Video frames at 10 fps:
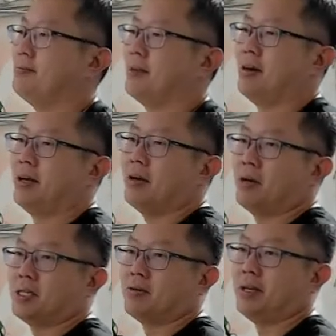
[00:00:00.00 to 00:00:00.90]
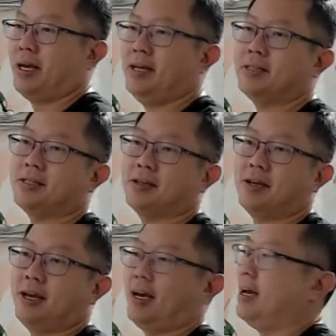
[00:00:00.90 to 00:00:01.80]
Okay, question 28,
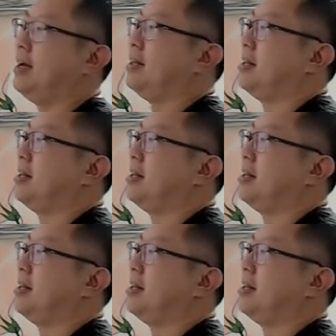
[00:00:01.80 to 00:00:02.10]
and